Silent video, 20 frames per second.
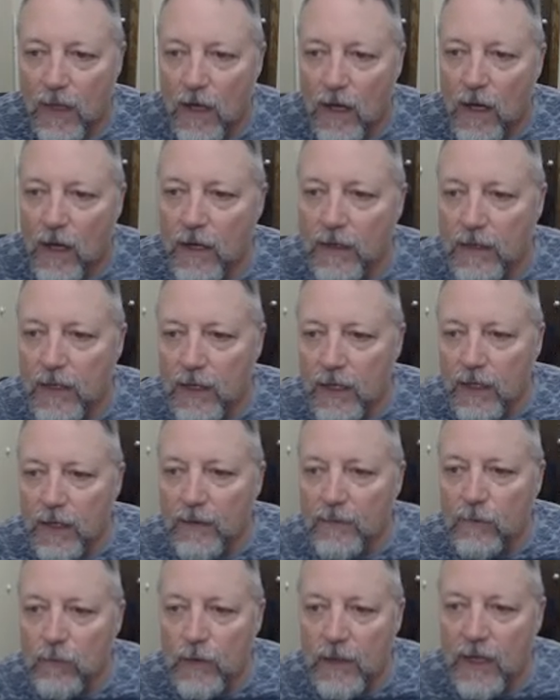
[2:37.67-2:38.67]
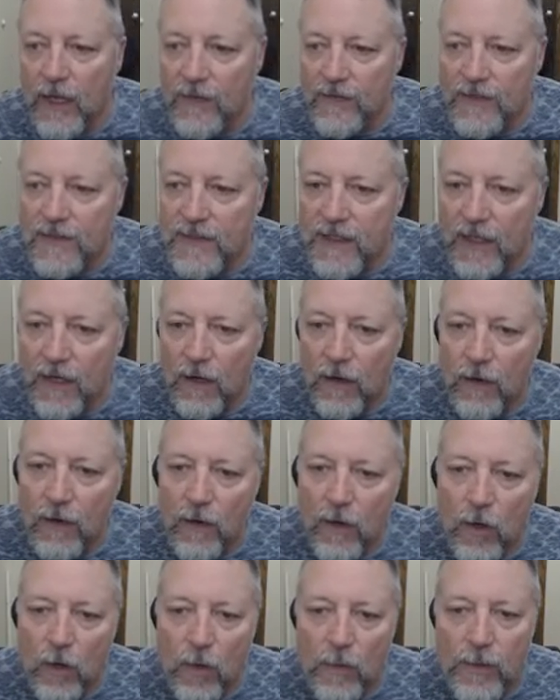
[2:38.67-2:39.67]
On Him we have set our
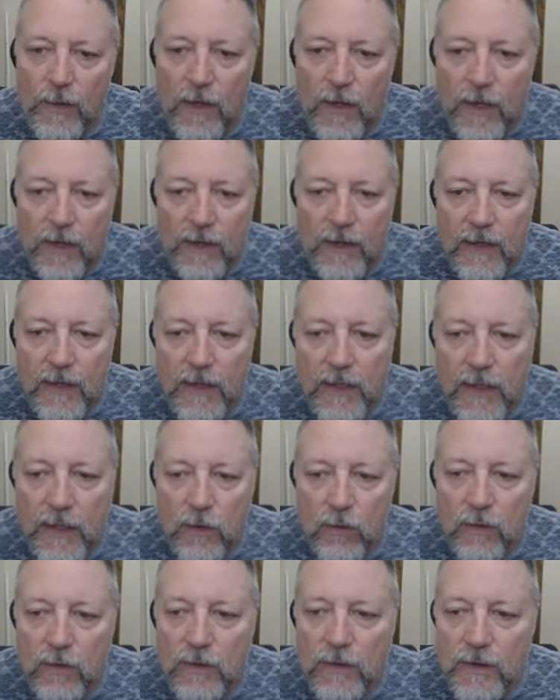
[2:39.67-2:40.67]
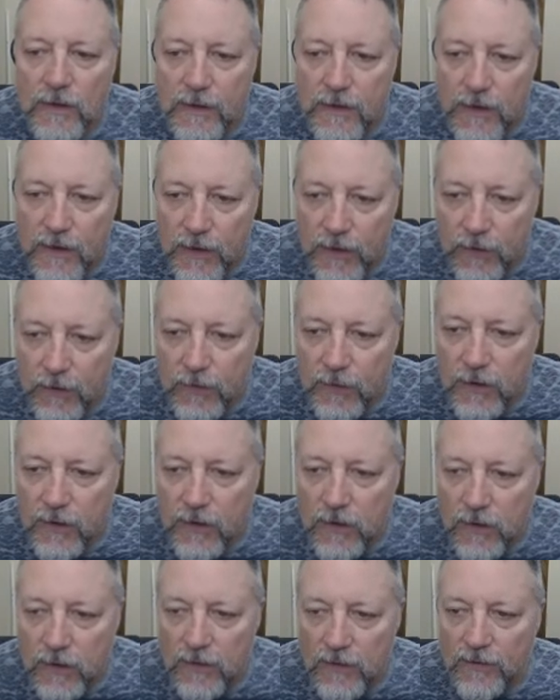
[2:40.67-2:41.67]
hope that He will continue to
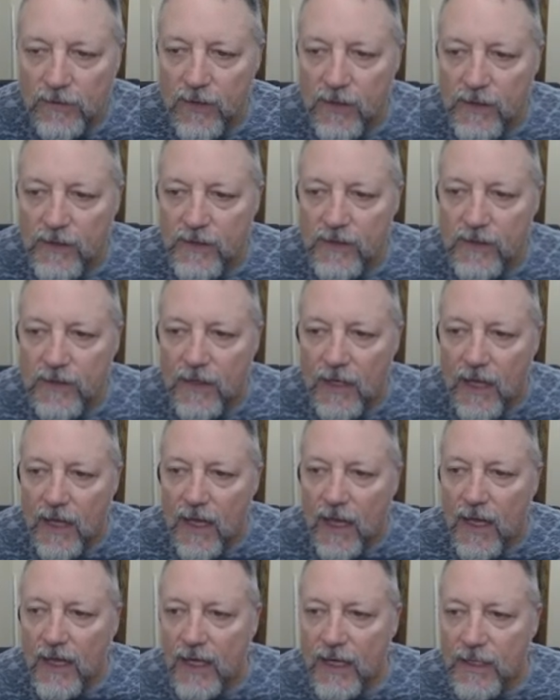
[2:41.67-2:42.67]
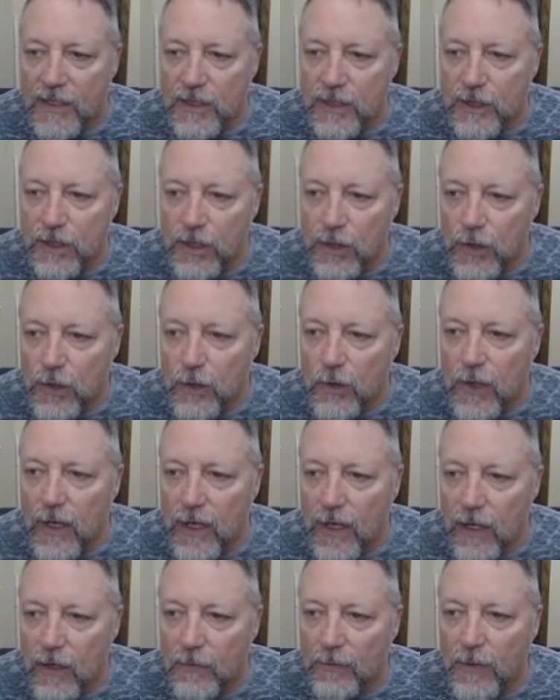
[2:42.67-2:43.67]
deliver us. And as you
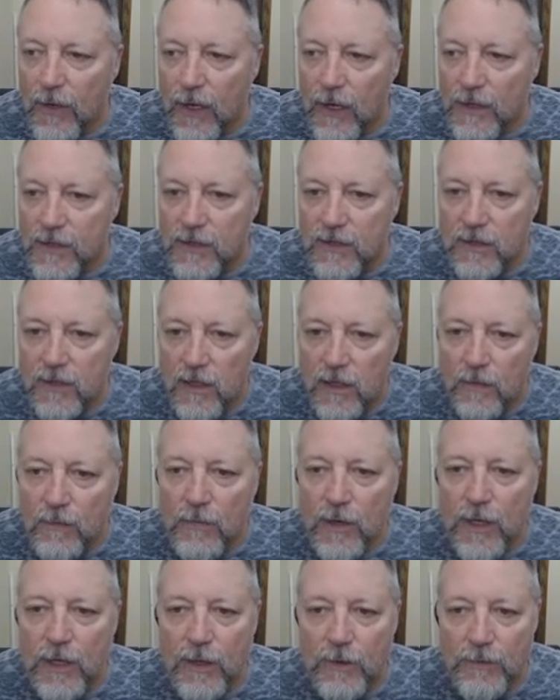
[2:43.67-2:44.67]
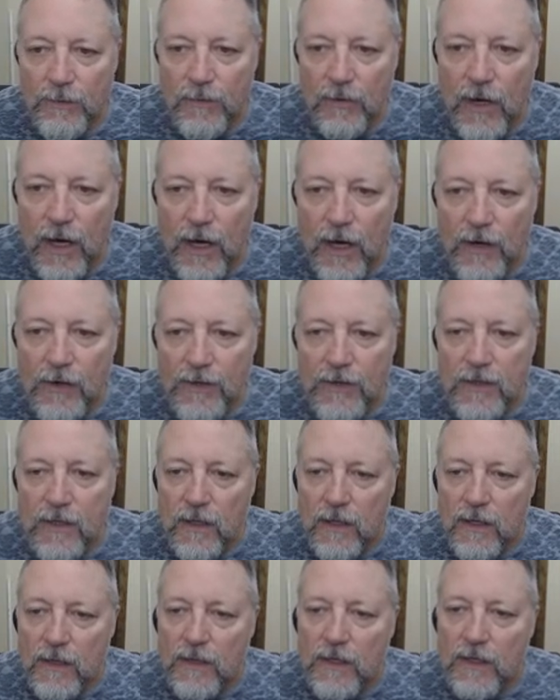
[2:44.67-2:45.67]
help us by your prayers,
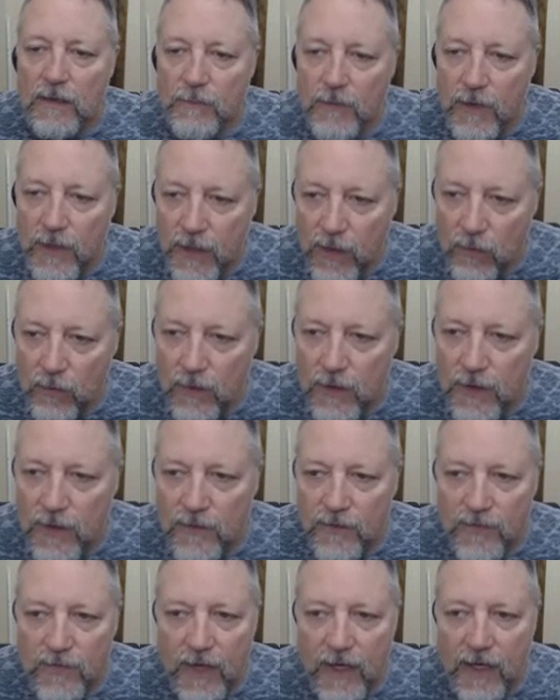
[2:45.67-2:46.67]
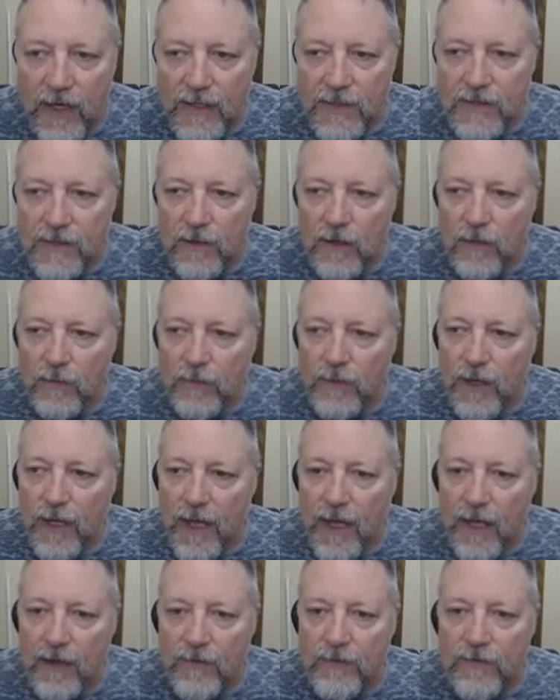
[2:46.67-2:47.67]
then many will give thanks on our
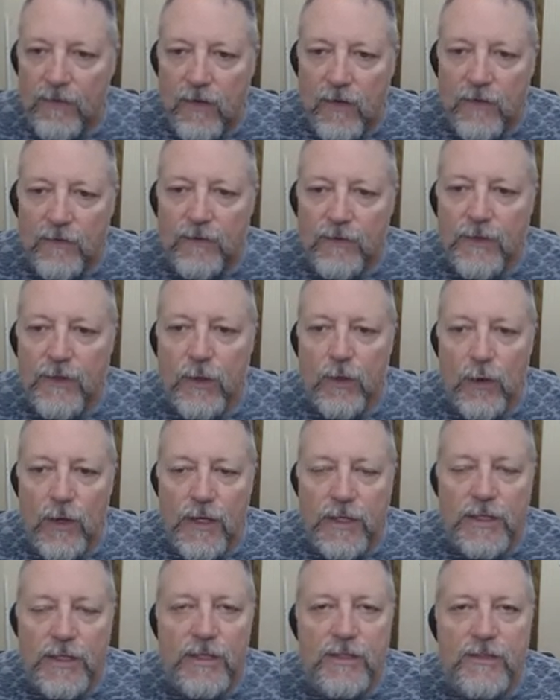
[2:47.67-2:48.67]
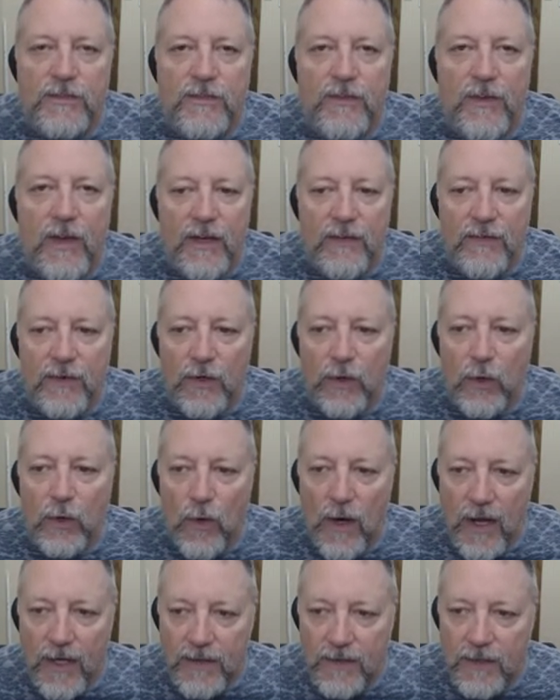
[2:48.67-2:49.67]
behalf for the gracious favor
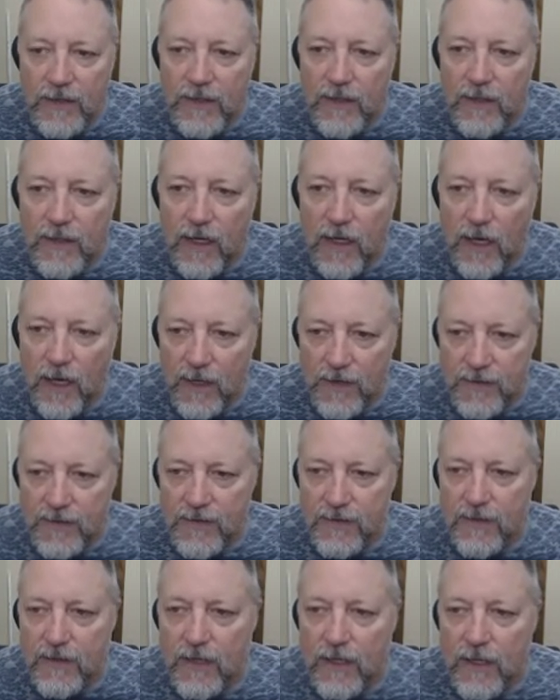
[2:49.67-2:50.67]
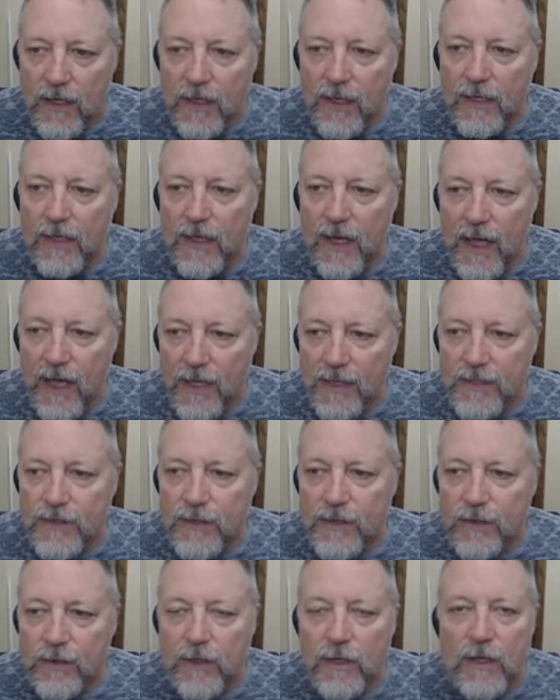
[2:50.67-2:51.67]
granted us in
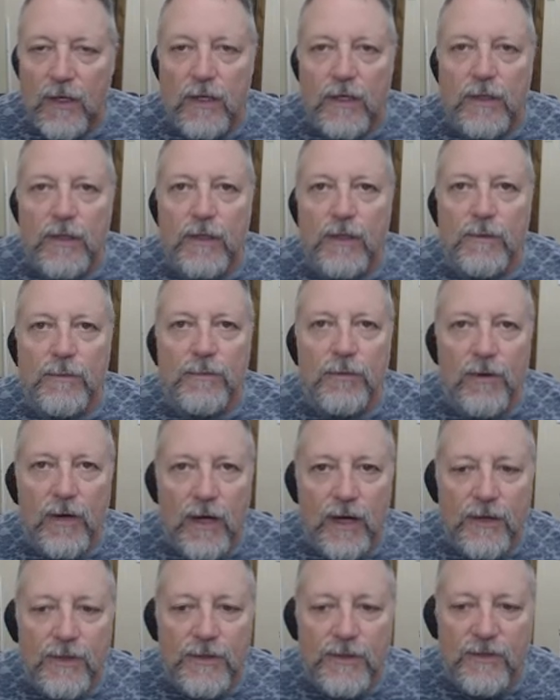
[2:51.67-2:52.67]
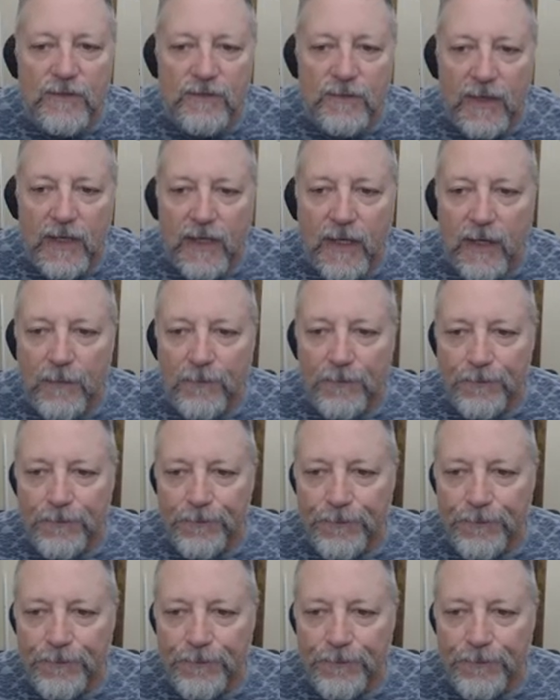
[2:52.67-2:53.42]
answer to the prayers of many.